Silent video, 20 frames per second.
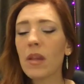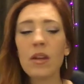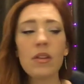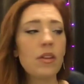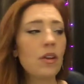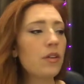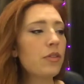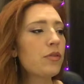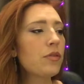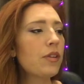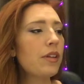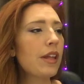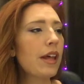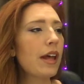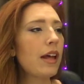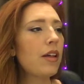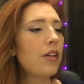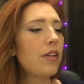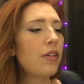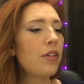those were the
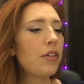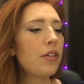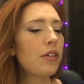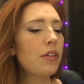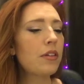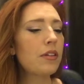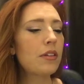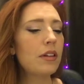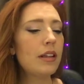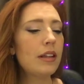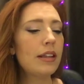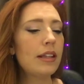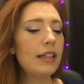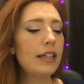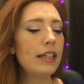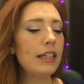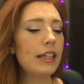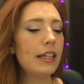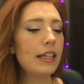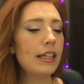health
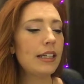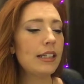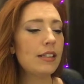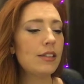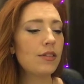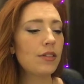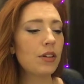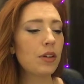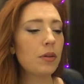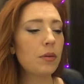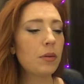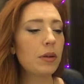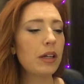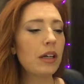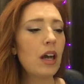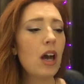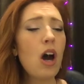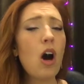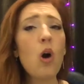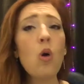thingy-dingies for the week.
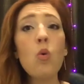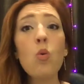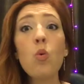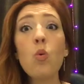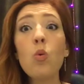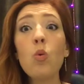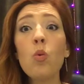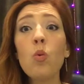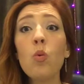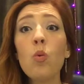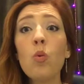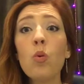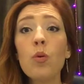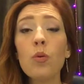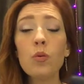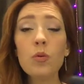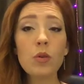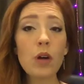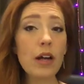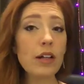
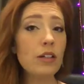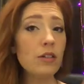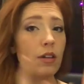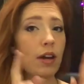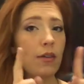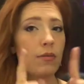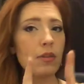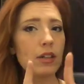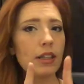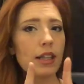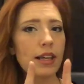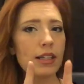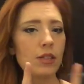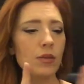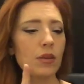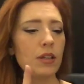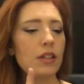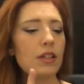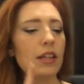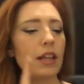Oh, I do have one last
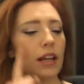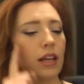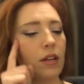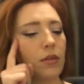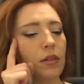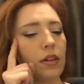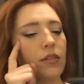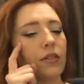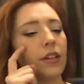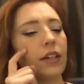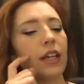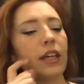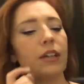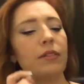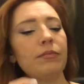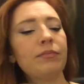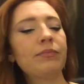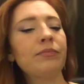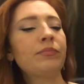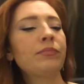one that I don't want to
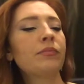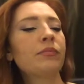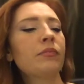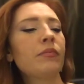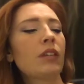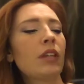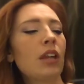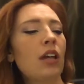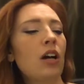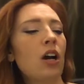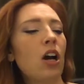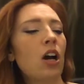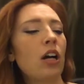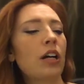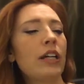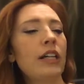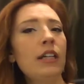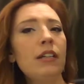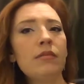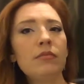forget.
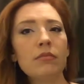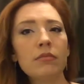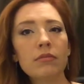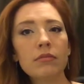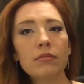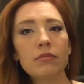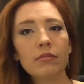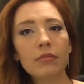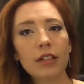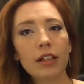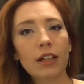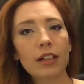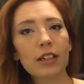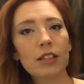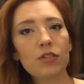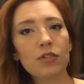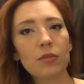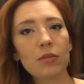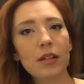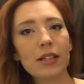Argi. I got
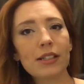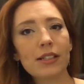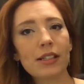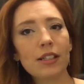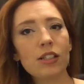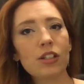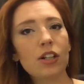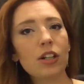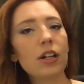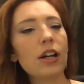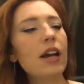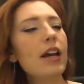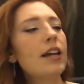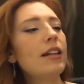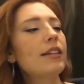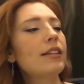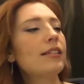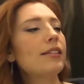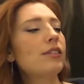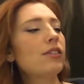this from my sister.
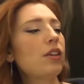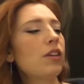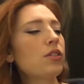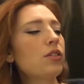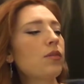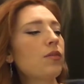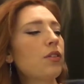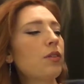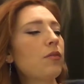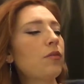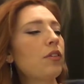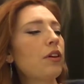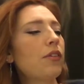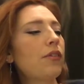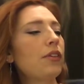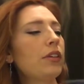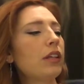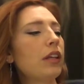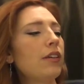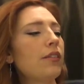This is also from
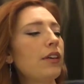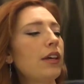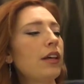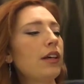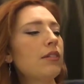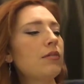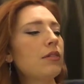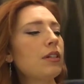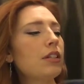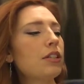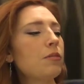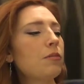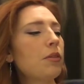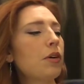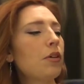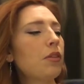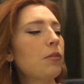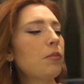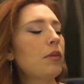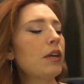Forever Living, which
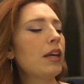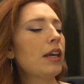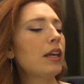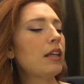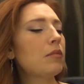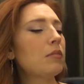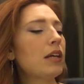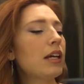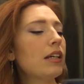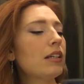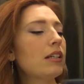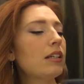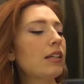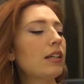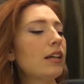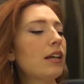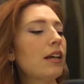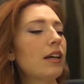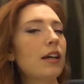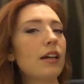both me and
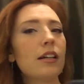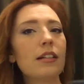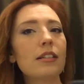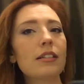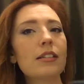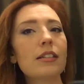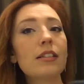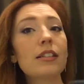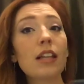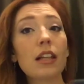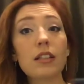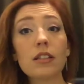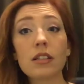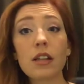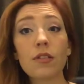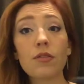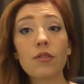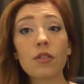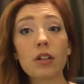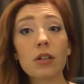Mandy sell
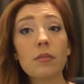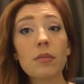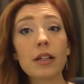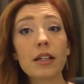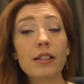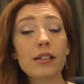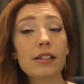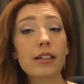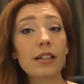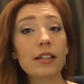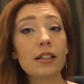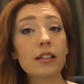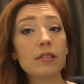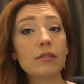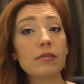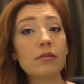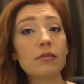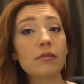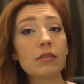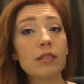stuff for because
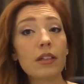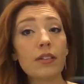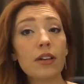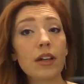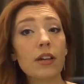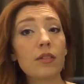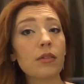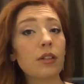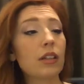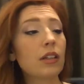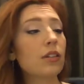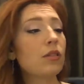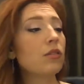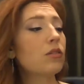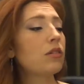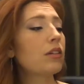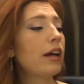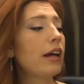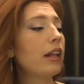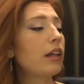they've got really
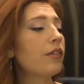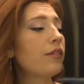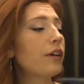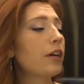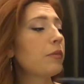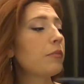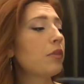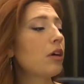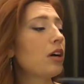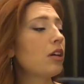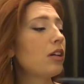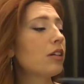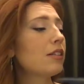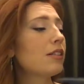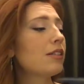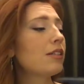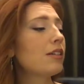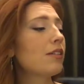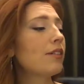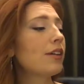cool aloe vera
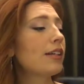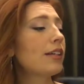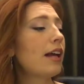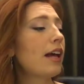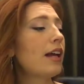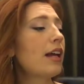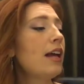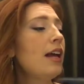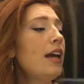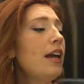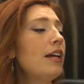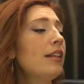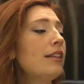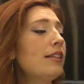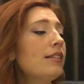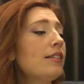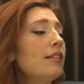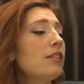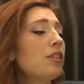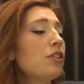products and stuff like that.
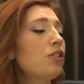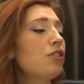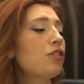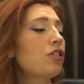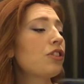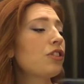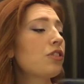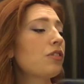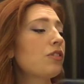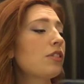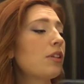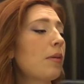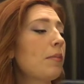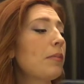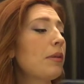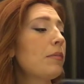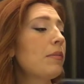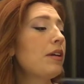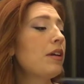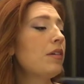This is a nutritional
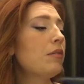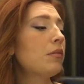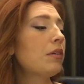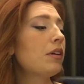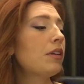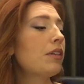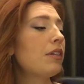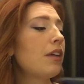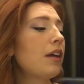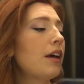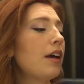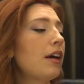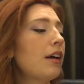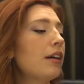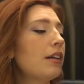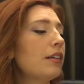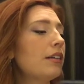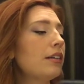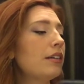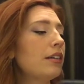supplement with
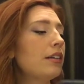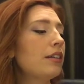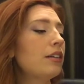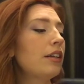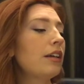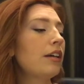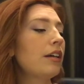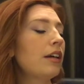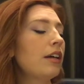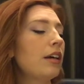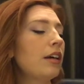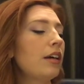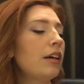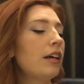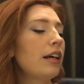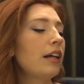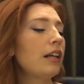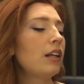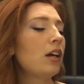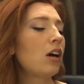
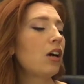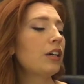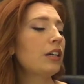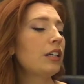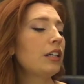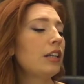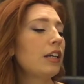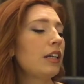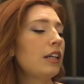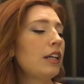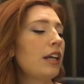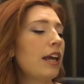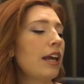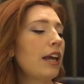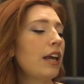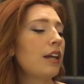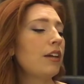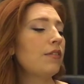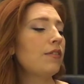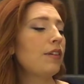L-Arginine
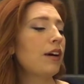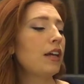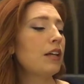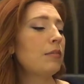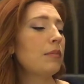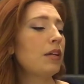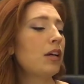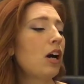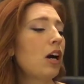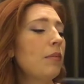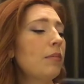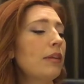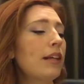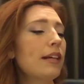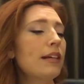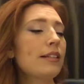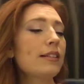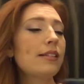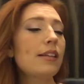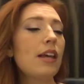and vitamin
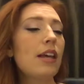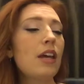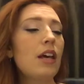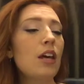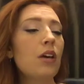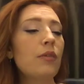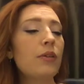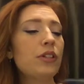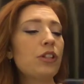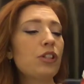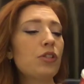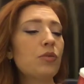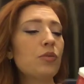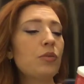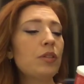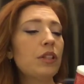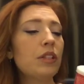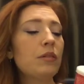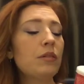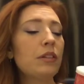complex, which is
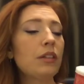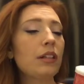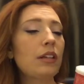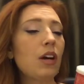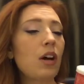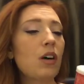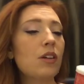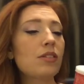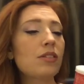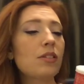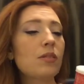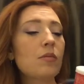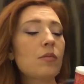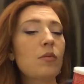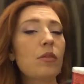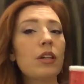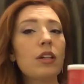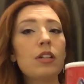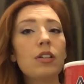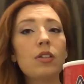really, really awesome
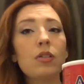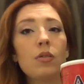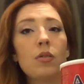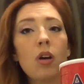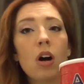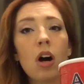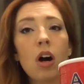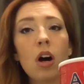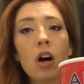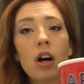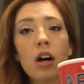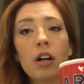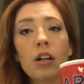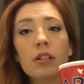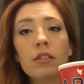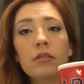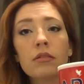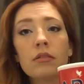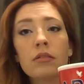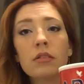when you are,